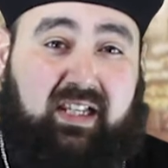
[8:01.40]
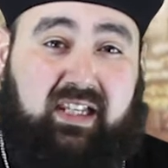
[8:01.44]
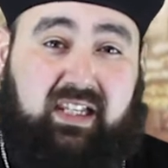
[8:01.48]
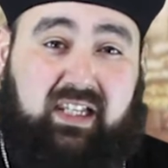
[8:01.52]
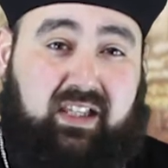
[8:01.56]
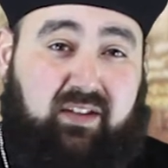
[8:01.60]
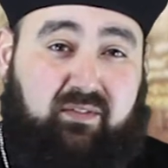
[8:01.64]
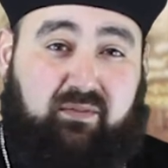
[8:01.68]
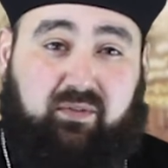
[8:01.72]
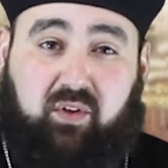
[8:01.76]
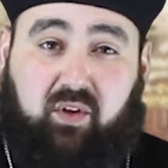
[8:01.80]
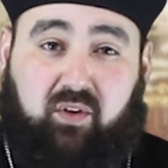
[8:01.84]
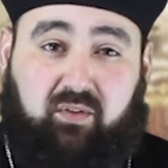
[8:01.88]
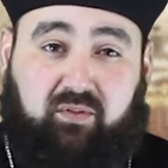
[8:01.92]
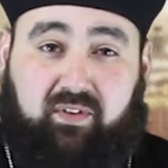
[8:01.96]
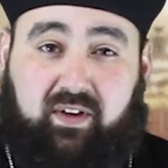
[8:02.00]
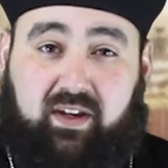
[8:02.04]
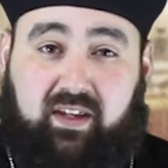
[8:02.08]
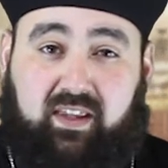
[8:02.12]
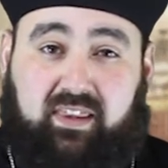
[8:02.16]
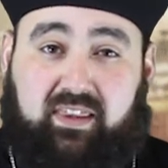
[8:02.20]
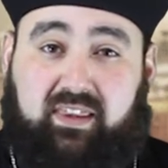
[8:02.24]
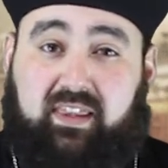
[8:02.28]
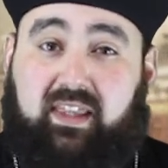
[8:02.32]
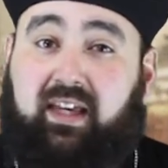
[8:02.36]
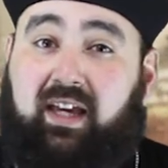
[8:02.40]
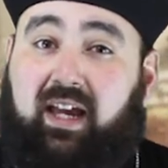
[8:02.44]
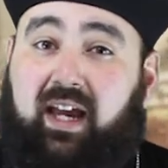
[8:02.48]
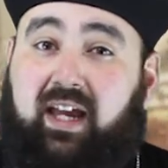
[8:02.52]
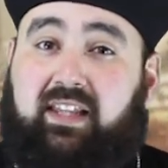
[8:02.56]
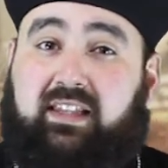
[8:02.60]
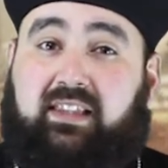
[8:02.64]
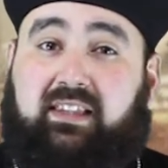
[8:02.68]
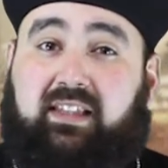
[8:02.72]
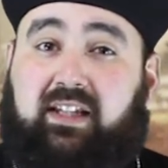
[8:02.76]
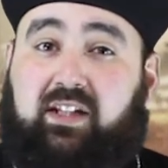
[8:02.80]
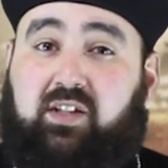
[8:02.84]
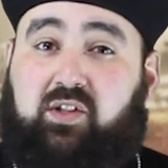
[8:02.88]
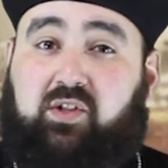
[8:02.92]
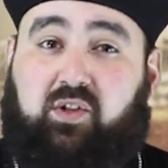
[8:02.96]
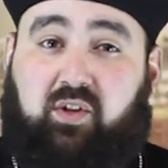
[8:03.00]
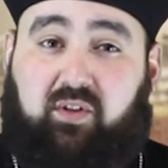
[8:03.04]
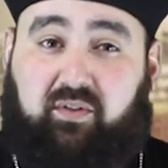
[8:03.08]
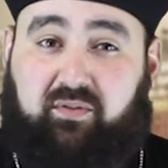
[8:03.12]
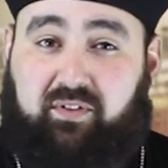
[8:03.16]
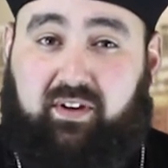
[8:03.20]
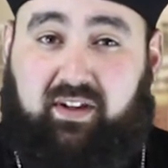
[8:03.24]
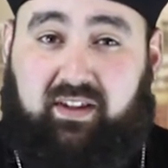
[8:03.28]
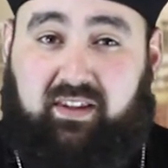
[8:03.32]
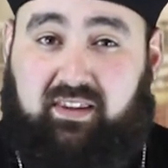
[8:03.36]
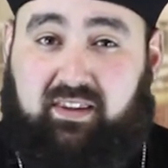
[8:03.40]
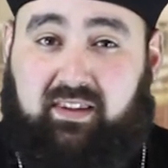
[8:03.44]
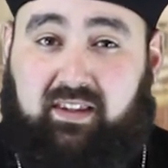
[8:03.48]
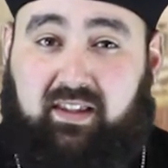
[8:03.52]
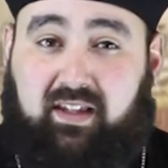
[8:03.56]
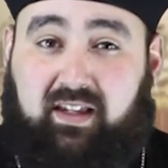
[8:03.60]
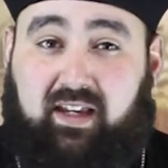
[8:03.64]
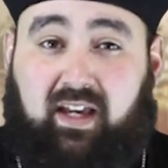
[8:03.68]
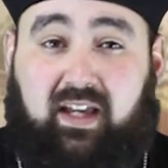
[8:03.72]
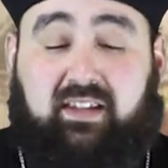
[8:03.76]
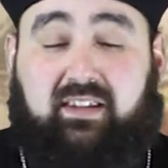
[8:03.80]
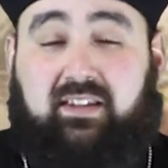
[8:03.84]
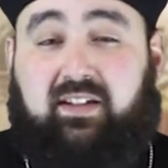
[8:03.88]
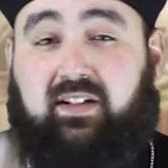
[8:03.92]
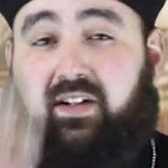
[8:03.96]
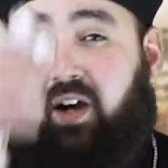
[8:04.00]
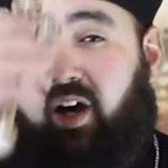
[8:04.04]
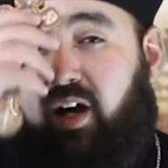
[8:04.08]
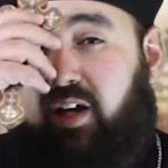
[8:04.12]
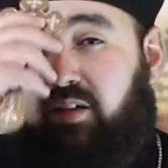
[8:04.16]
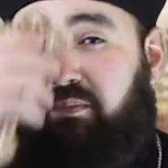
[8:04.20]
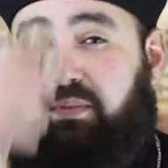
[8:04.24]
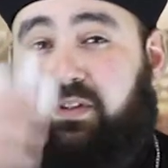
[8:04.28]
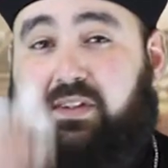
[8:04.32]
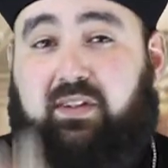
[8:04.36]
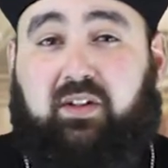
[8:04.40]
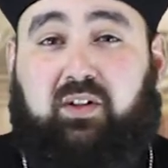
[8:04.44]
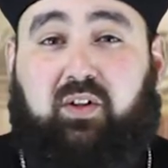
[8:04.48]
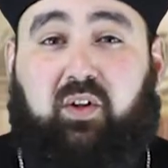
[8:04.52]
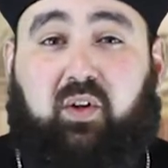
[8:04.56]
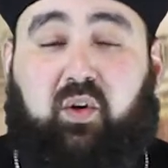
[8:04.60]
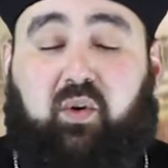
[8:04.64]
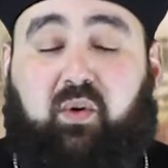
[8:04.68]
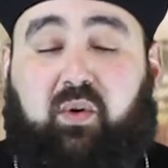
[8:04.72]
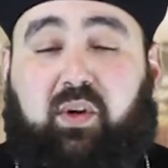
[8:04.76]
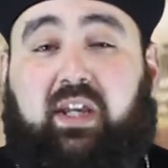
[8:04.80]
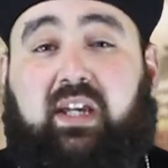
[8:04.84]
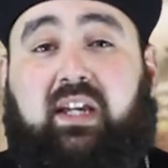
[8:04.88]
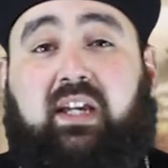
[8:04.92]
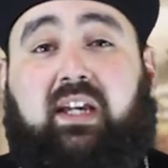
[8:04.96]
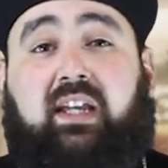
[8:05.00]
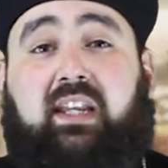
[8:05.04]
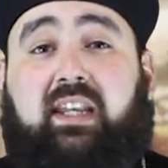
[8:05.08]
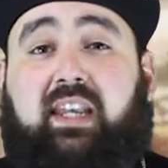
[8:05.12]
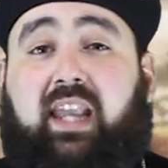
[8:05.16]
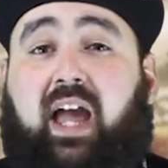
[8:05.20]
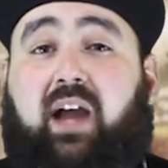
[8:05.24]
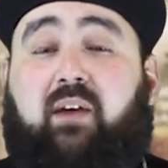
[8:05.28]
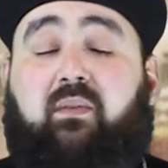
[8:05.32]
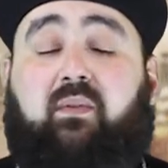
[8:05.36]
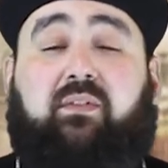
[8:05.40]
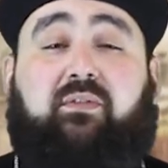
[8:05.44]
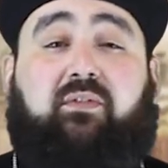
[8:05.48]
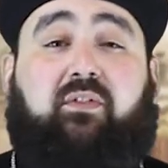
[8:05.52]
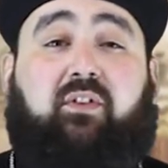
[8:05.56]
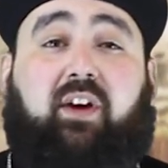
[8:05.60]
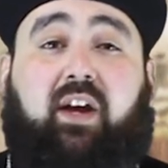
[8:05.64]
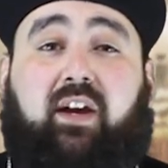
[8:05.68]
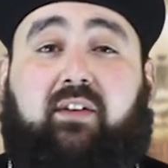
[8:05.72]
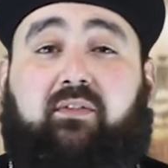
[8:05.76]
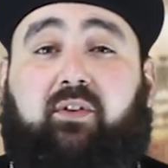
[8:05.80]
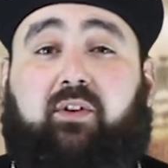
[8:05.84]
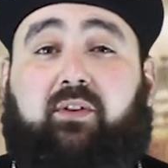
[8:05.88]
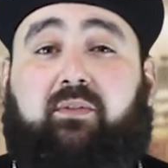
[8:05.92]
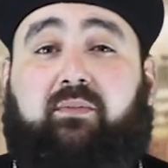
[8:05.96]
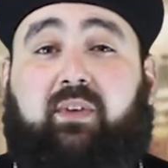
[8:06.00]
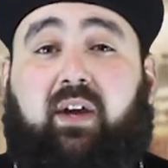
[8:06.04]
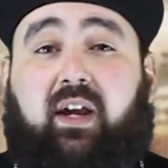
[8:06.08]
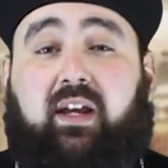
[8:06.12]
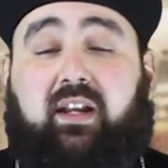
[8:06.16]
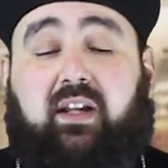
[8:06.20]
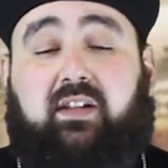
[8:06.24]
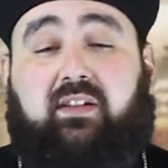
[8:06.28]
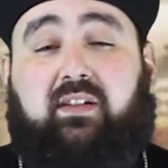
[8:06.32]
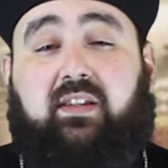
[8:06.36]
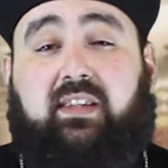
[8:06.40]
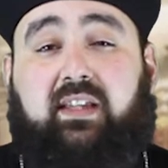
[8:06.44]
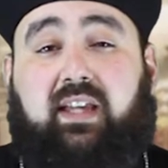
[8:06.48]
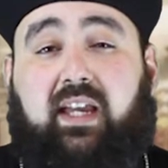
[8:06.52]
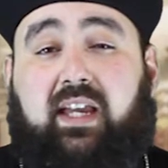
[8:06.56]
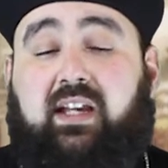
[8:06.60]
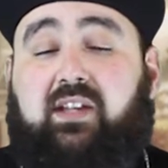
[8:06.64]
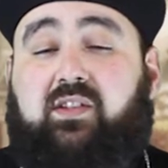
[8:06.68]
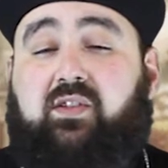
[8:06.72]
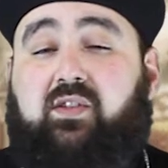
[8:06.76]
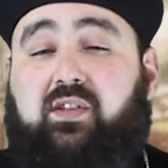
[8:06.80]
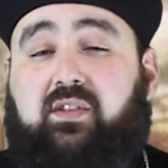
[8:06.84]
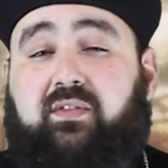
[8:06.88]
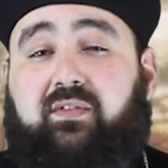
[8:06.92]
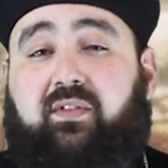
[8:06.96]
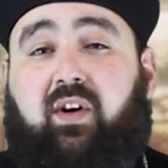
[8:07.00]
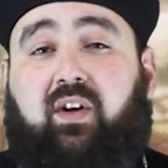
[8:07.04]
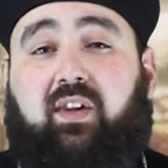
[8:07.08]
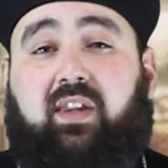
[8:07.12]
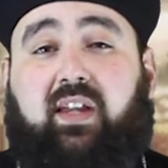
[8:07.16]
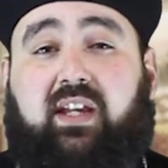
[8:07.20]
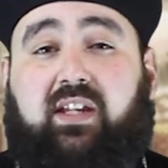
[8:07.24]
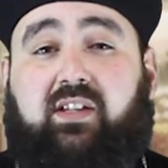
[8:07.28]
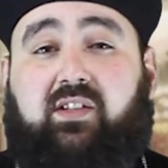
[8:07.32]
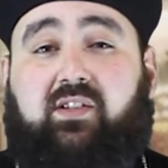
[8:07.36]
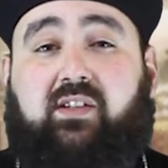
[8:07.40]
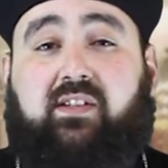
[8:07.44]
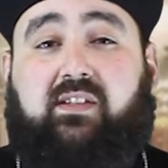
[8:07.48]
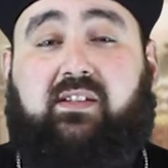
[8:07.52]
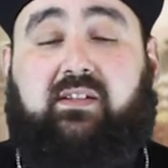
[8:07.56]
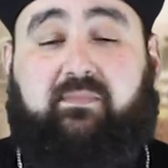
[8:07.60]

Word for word: live your faith, and teach your faith. And to God be the glory, now and forever, and unto the ages of all ages.